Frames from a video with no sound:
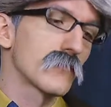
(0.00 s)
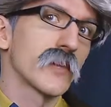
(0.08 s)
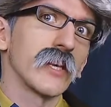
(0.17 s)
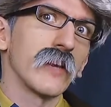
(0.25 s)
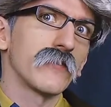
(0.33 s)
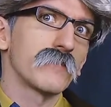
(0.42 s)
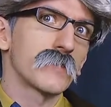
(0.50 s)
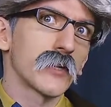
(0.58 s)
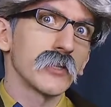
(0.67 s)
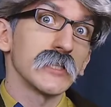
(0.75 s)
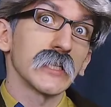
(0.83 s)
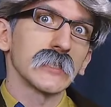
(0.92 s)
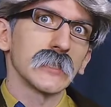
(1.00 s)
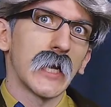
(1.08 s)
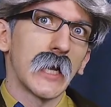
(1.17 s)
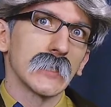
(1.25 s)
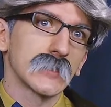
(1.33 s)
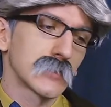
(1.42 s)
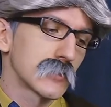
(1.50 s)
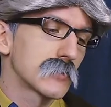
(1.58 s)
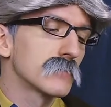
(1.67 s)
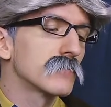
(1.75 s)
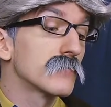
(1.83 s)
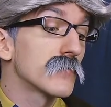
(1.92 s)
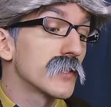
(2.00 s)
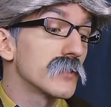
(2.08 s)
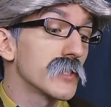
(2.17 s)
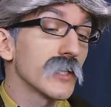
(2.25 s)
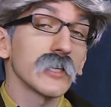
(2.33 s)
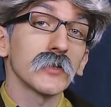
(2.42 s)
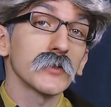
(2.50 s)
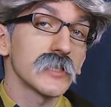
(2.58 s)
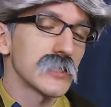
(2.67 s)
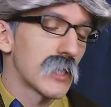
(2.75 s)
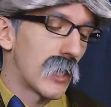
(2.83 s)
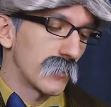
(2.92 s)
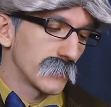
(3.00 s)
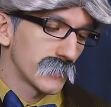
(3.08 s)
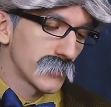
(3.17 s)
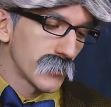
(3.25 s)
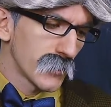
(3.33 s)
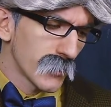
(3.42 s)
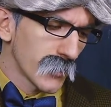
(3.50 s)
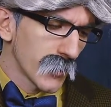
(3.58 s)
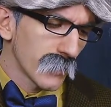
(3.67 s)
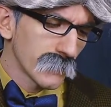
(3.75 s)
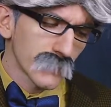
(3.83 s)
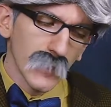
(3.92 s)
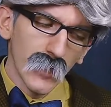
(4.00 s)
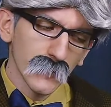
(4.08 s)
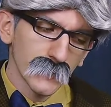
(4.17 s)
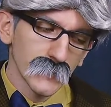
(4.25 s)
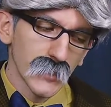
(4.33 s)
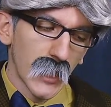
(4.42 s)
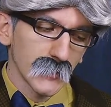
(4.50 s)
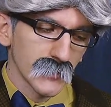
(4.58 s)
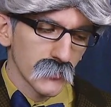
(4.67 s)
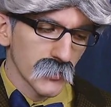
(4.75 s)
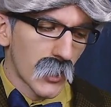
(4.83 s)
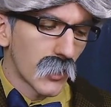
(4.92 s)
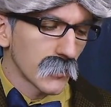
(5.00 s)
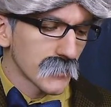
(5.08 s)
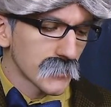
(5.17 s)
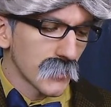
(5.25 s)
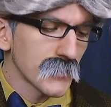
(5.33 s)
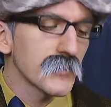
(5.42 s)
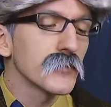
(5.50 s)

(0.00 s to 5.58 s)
If Projects asks, Dear Gustav, if Kauf died in your alternate